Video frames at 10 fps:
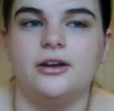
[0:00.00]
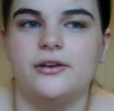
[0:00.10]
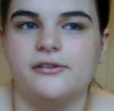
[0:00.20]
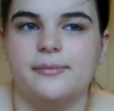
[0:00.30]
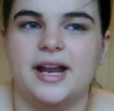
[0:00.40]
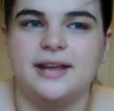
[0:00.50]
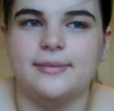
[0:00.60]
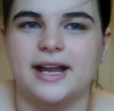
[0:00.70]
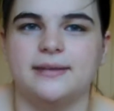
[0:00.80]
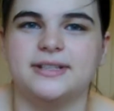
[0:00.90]
everybody,
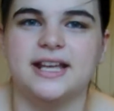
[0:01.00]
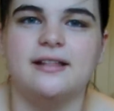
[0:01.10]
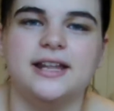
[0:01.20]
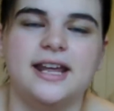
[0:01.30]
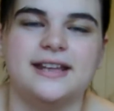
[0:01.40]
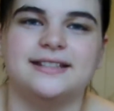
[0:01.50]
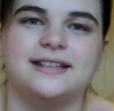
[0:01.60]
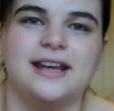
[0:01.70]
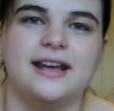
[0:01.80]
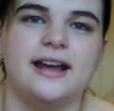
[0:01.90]
my name is Helen and
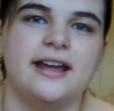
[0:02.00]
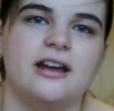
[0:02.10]
today I